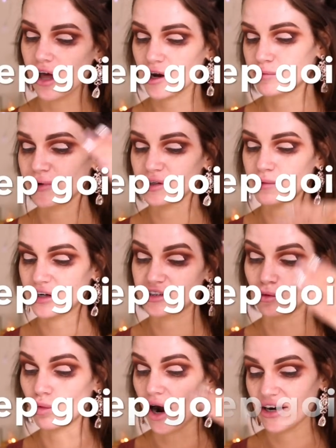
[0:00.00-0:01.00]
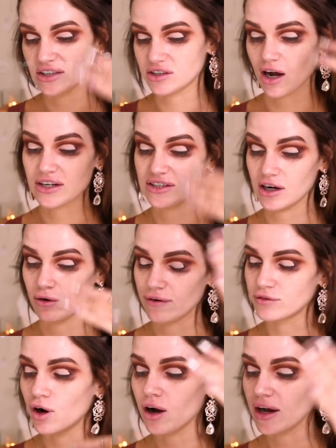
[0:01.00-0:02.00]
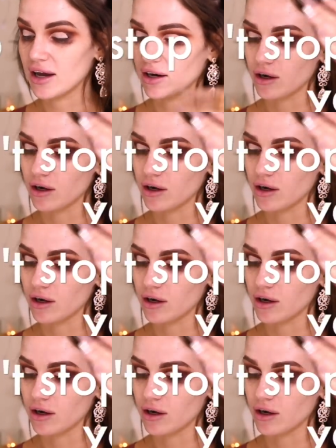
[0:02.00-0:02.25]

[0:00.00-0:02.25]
like pretty much the whitest eyeshadow I've got,